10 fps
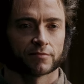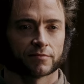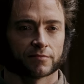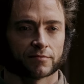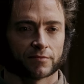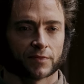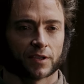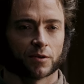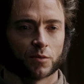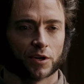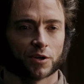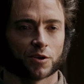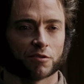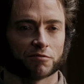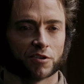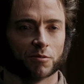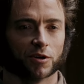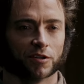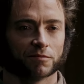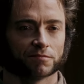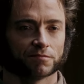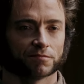behind them. Way to go, Furball.